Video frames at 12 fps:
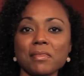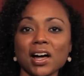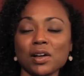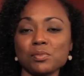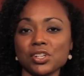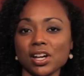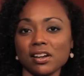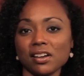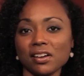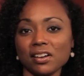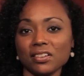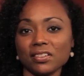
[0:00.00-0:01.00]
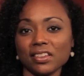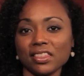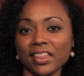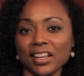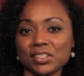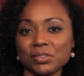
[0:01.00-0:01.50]
I'm Jana Coke.
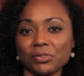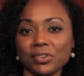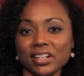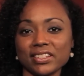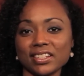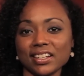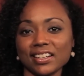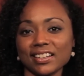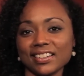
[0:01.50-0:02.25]
Thanks for watching.